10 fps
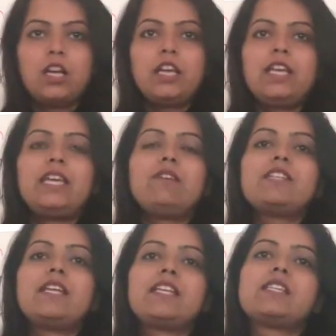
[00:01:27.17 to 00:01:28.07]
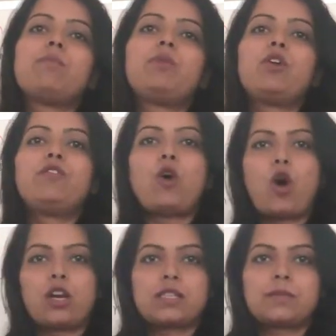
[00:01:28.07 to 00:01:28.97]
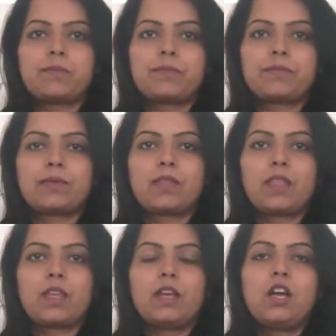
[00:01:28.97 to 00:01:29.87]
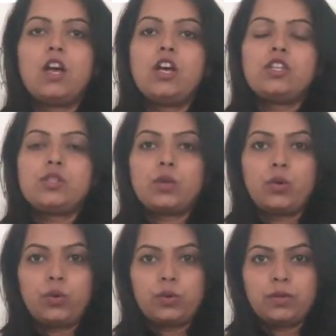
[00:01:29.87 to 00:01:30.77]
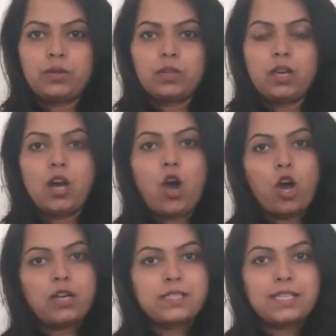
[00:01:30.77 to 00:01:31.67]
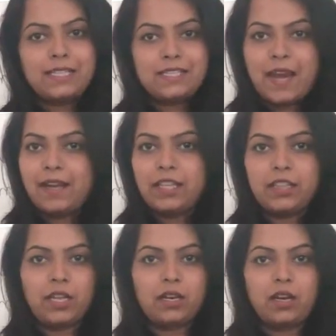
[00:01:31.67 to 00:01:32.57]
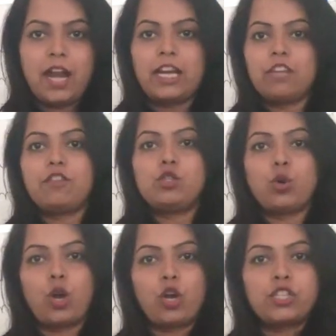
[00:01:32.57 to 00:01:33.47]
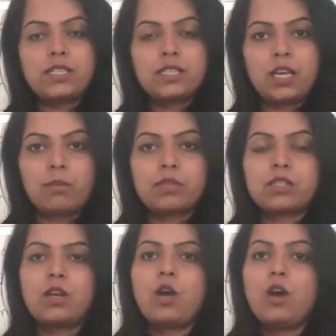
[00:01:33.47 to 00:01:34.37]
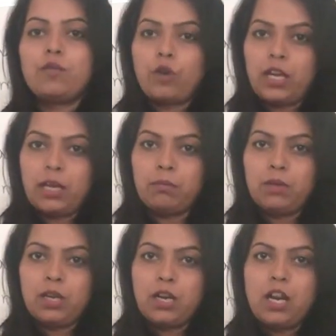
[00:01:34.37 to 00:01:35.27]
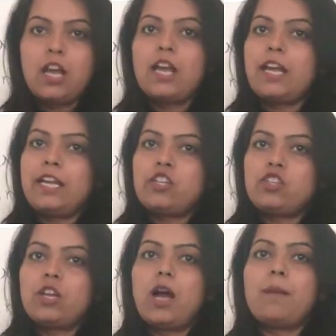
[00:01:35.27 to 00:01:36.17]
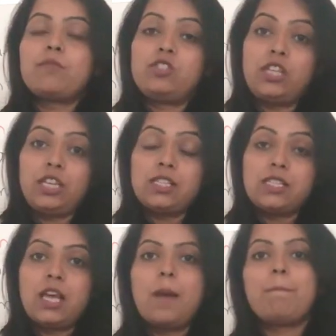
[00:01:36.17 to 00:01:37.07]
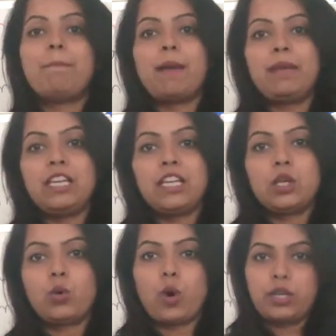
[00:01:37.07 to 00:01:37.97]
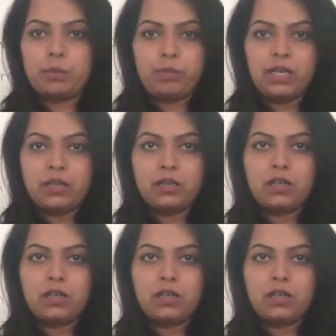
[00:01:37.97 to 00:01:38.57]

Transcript: He gives an example of horse. So a horse is standing there, and if a zoologist comes, for him it's a genus mammalian quadruped.